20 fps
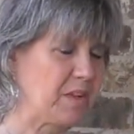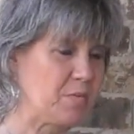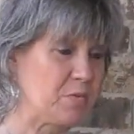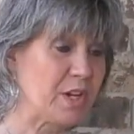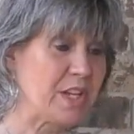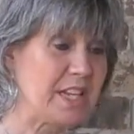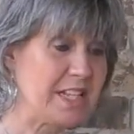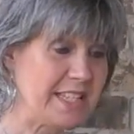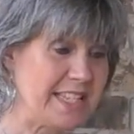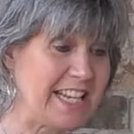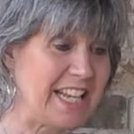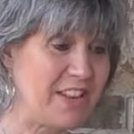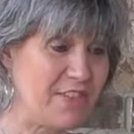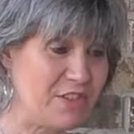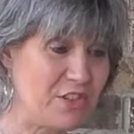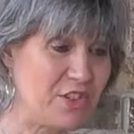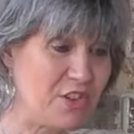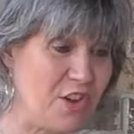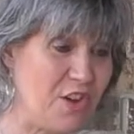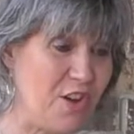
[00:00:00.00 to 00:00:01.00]
We're going to sing
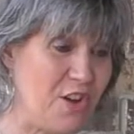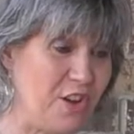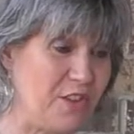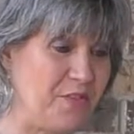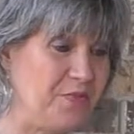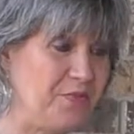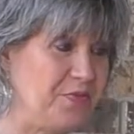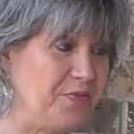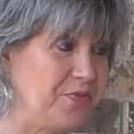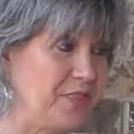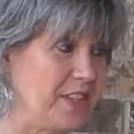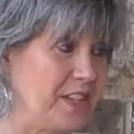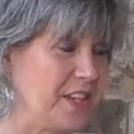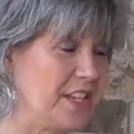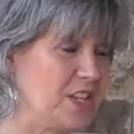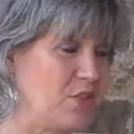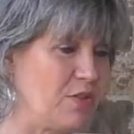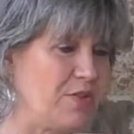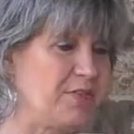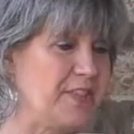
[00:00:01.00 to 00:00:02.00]
another song
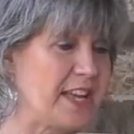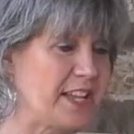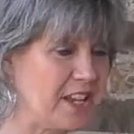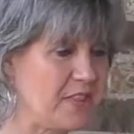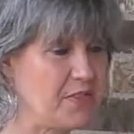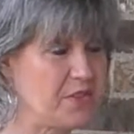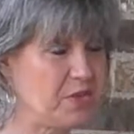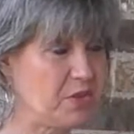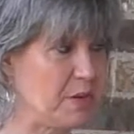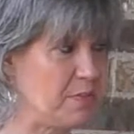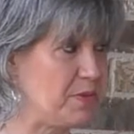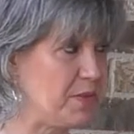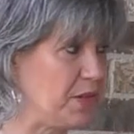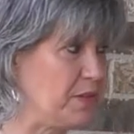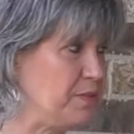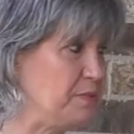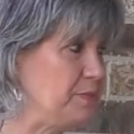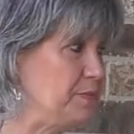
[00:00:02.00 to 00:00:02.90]
to reflect on the scripture.